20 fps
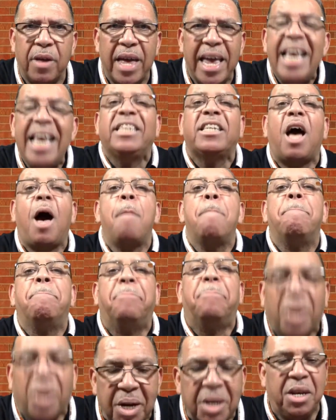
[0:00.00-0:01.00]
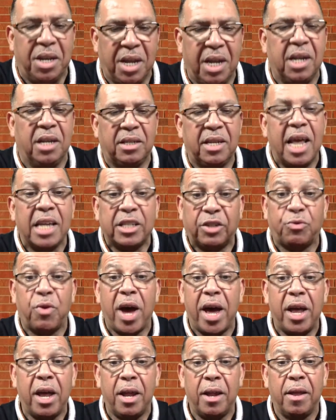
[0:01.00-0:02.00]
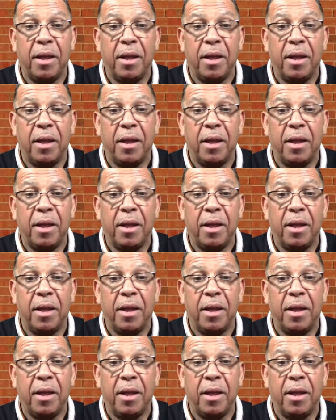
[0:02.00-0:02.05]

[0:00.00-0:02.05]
He's abundant. That's right.